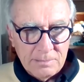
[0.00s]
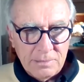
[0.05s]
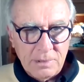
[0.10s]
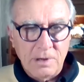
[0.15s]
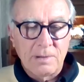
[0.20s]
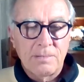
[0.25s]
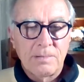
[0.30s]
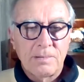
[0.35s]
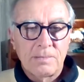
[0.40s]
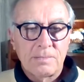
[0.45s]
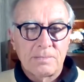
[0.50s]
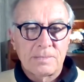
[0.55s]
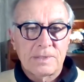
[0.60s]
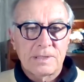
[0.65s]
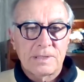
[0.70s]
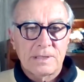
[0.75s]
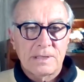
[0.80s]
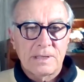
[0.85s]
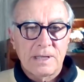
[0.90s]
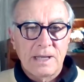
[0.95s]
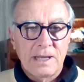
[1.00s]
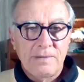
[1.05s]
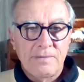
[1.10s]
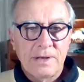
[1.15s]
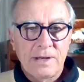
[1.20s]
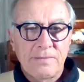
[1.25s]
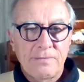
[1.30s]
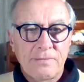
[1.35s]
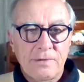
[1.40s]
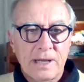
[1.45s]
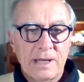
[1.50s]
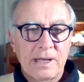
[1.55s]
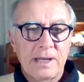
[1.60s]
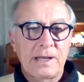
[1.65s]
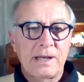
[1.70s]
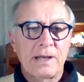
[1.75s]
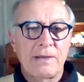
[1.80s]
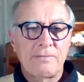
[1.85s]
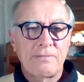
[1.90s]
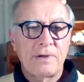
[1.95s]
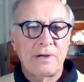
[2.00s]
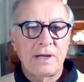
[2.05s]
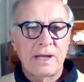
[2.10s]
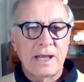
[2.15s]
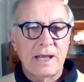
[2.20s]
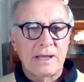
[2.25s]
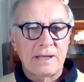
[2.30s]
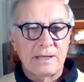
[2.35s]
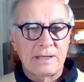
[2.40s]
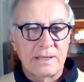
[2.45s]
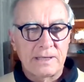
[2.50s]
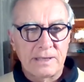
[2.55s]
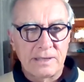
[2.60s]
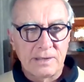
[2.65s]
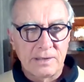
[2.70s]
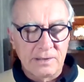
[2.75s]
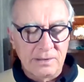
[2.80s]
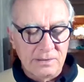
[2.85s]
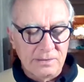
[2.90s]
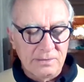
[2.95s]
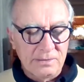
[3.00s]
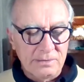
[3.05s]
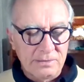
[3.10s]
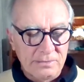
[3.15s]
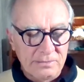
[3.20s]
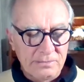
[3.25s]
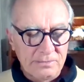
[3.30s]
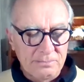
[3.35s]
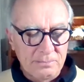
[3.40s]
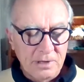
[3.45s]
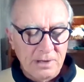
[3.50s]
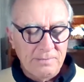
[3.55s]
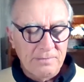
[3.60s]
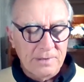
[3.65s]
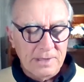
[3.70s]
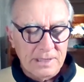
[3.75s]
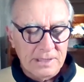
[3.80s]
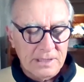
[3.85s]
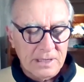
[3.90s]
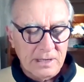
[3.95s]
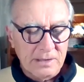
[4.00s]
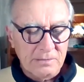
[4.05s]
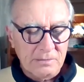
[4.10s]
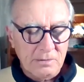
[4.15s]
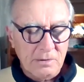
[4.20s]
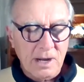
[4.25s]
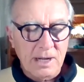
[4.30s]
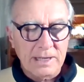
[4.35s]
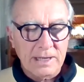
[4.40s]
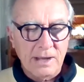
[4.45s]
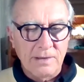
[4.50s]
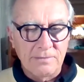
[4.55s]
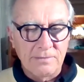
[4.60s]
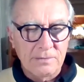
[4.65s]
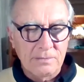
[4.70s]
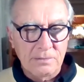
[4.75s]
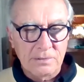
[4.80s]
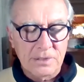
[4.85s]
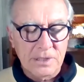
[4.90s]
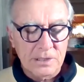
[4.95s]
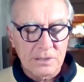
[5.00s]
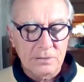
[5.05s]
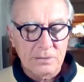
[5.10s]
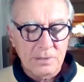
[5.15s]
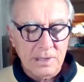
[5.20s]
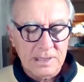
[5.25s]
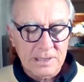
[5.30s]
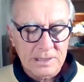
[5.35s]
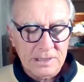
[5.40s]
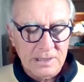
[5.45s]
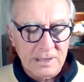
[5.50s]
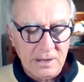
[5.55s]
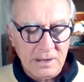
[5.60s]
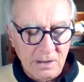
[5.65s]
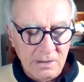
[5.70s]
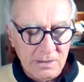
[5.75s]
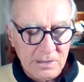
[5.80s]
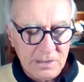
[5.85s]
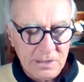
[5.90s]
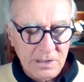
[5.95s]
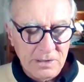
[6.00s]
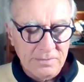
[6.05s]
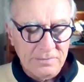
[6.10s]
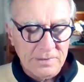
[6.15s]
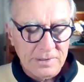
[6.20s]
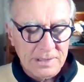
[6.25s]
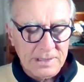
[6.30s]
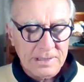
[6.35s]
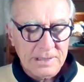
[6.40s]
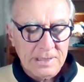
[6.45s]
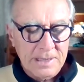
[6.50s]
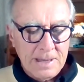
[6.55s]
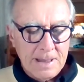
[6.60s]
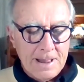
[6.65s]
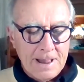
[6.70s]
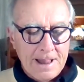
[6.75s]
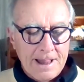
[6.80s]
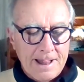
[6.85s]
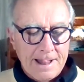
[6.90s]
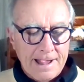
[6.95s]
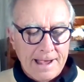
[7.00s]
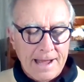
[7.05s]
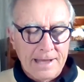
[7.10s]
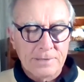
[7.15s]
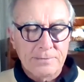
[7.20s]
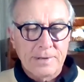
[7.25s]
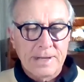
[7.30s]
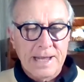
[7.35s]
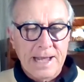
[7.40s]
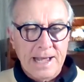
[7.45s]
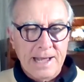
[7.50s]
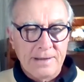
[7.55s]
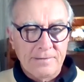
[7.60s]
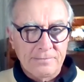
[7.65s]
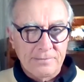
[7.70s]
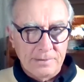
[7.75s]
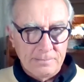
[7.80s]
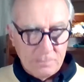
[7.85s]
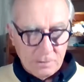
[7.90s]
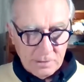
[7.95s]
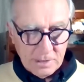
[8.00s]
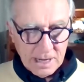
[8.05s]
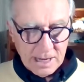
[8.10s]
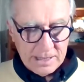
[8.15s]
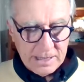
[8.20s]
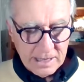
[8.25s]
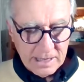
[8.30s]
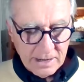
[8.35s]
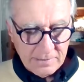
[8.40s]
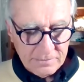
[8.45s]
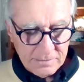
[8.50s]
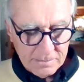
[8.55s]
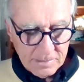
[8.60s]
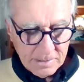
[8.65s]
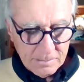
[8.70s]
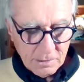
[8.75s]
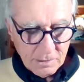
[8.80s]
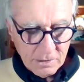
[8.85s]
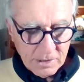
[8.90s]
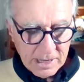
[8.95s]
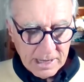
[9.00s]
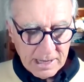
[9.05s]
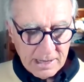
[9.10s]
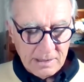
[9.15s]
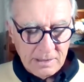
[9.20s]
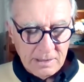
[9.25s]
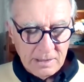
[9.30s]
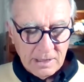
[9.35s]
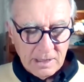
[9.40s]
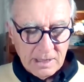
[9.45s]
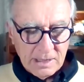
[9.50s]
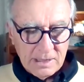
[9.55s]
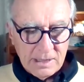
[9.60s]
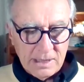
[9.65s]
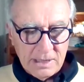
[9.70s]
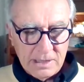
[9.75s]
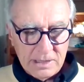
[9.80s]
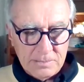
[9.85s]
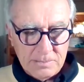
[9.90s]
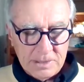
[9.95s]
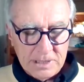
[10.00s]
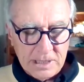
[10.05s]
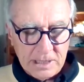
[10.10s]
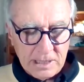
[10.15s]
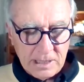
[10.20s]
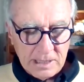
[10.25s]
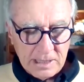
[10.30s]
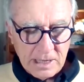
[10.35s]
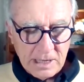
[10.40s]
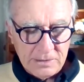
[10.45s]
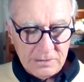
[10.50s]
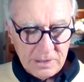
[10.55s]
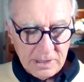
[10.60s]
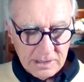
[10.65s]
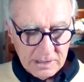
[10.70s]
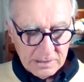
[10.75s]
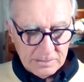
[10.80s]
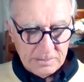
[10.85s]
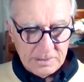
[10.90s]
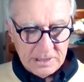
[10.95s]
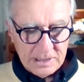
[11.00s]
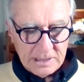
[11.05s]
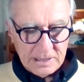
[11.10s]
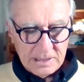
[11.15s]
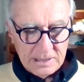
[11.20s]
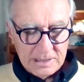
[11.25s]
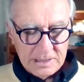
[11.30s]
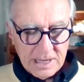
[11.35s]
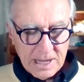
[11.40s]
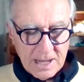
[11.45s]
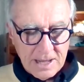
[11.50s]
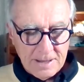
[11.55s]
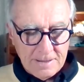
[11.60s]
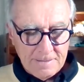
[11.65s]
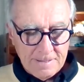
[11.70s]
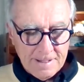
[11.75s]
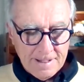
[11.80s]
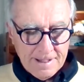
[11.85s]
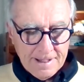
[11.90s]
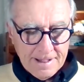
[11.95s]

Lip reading: problems, even if we're in a very privileged and quite comfortable situation on the surface, as we are if we're lucky enough to be born now in this particular country at this particular time,